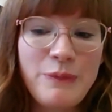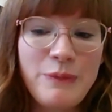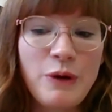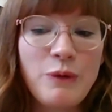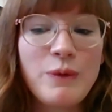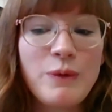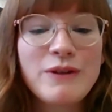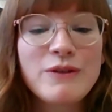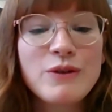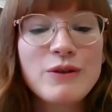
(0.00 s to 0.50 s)

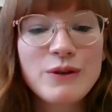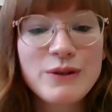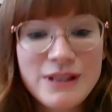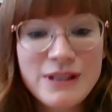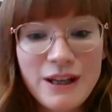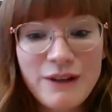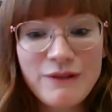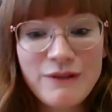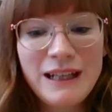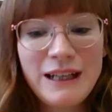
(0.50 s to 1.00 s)
But we're
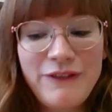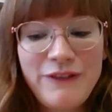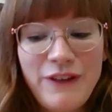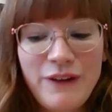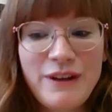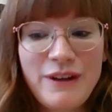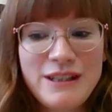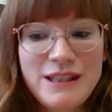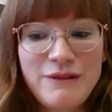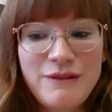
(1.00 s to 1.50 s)
also really
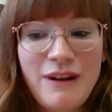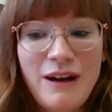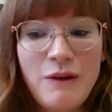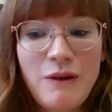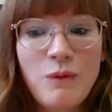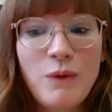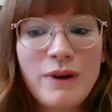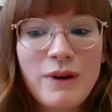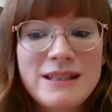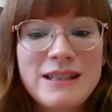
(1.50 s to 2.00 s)
focused
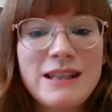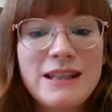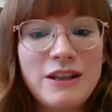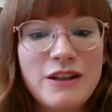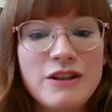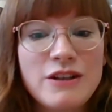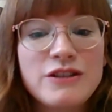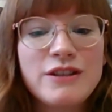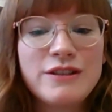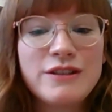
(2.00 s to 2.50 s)
around what is it that
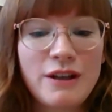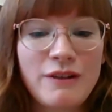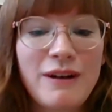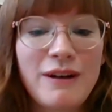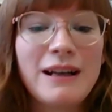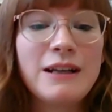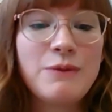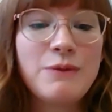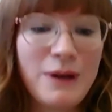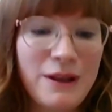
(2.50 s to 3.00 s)
you can do
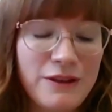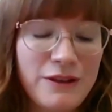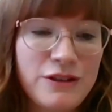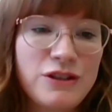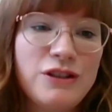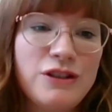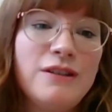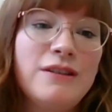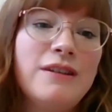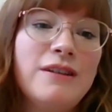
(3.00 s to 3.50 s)
directly with
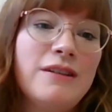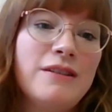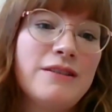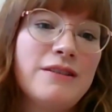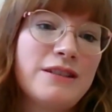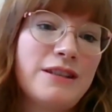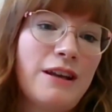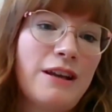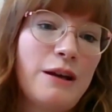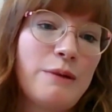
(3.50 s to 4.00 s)

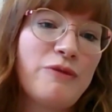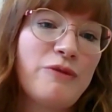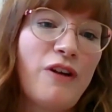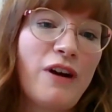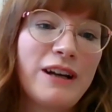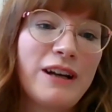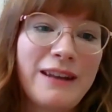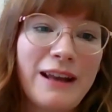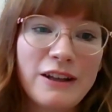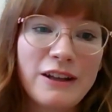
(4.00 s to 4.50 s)
students. So
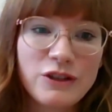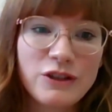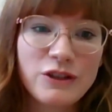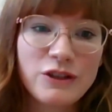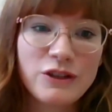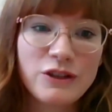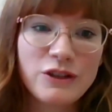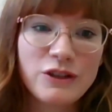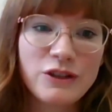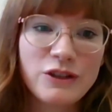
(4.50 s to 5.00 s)
providing that
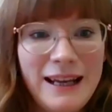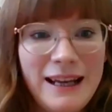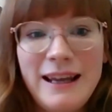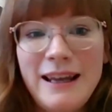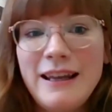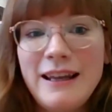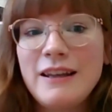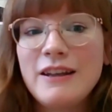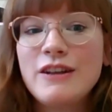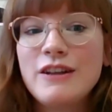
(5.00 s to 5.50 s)

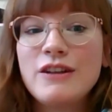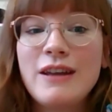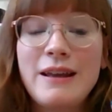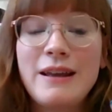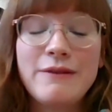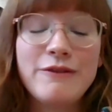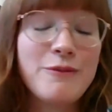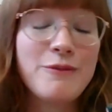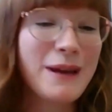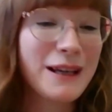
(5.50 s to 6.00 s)
training,
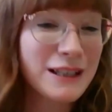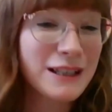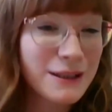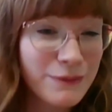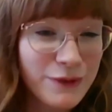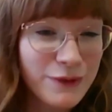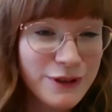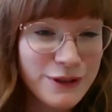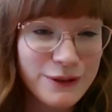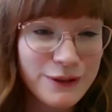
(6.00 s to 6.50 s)

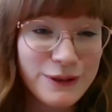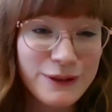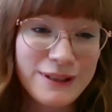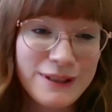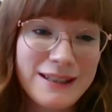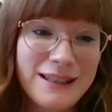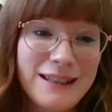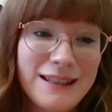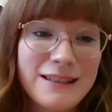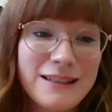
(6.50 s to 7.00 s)
information
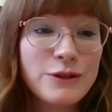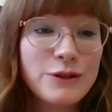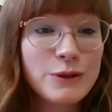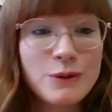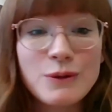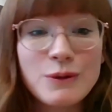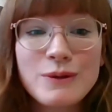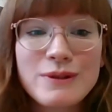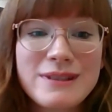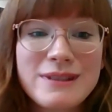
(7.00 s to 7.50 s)
resources,
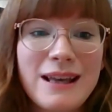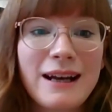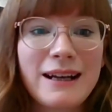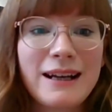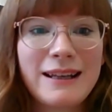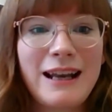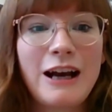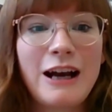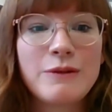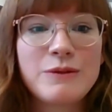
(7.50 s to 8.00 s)
tools that
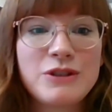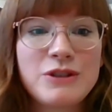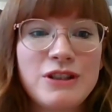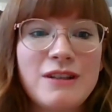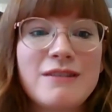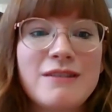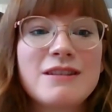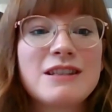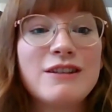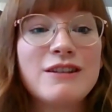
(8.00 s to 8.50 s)
can help
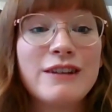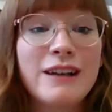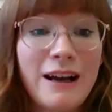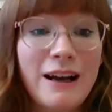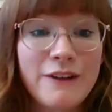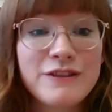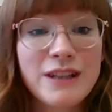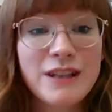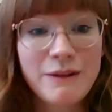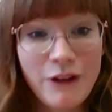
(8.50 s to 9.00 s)
students look
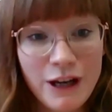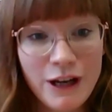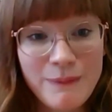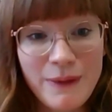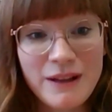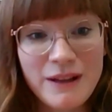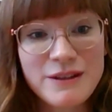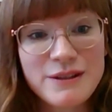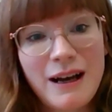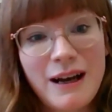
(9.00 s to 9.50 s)
after their own
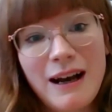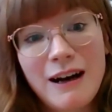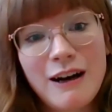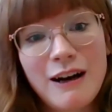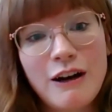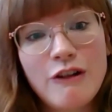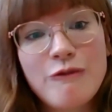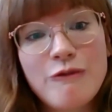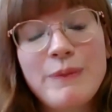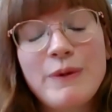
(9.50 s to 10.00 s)
mental
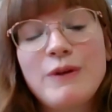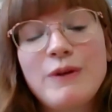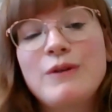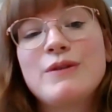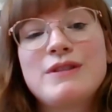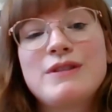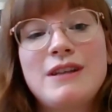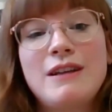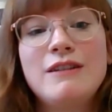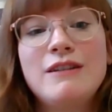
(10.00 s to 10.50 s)
health, but
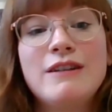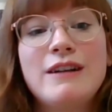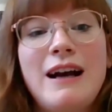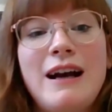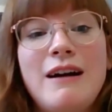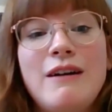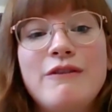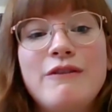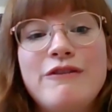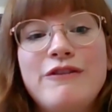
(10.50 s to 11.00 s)
also look
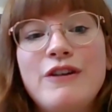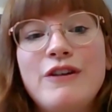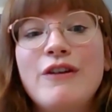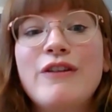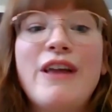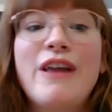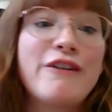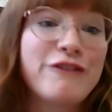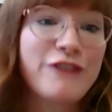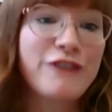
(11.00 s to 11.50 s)
out for
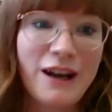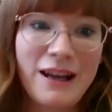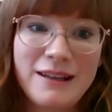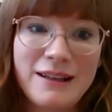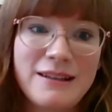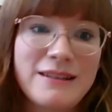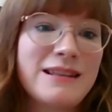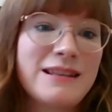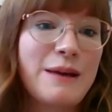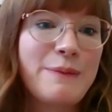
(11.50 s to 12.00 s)
their
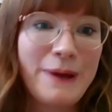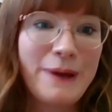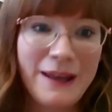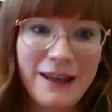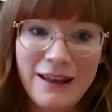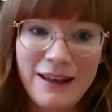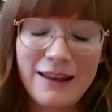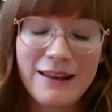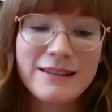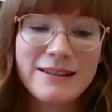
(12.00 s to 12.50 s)
friends, their
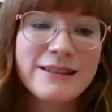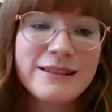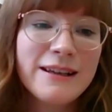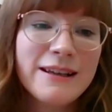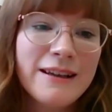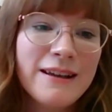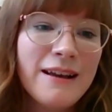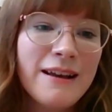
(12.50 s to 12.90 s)
peers,